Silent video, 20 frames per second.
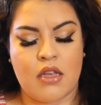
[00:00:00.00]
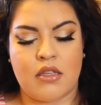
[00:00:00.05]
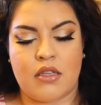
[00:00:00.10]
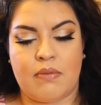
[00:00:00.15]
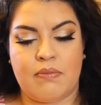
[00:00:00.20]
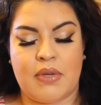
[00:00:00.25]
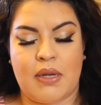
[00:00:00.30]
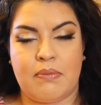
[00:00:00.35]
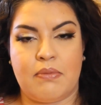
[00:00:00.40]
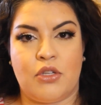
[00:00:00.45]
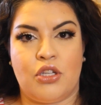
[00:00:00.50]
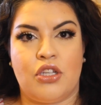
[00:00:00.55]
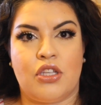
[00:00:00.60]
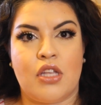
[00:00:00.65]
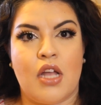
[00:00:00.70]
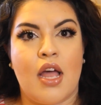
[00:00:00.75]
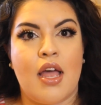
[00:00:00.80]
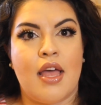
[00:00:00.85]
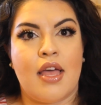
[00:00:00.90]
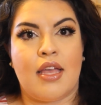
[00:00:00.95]
sometimes
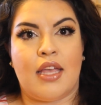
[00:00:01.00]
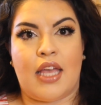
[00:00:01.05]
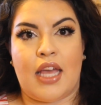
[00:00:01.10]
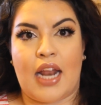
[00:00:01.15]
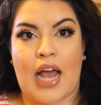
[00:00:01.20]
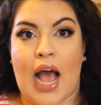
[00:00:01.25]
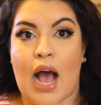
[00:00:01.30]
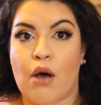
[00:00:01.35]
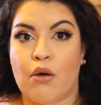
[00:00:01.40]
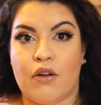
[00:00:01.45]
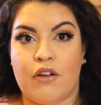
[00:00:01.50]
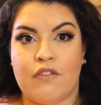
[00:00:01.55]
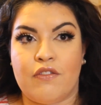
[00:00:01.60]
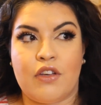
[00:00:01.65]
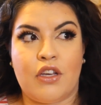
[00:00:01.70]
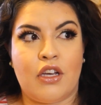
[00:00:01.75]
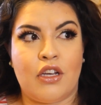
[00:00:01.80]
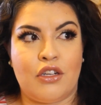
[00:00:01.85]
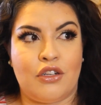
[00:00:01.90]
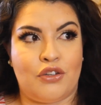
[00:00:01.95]
just get out
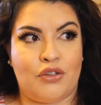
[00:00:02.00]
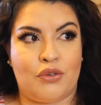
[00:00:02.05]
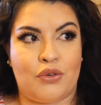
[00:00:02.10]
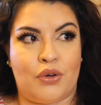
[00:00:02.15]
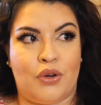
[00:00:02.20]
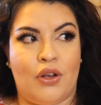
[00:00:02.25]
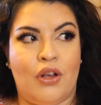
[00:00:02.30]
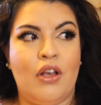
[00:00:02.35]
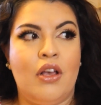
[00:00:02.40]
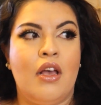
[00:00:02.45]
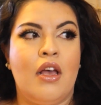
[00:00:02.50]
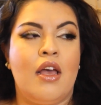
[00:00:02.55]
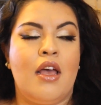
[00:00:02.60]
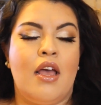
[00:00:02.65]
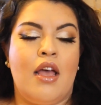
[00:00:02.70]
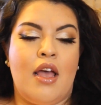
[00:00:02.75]
of control.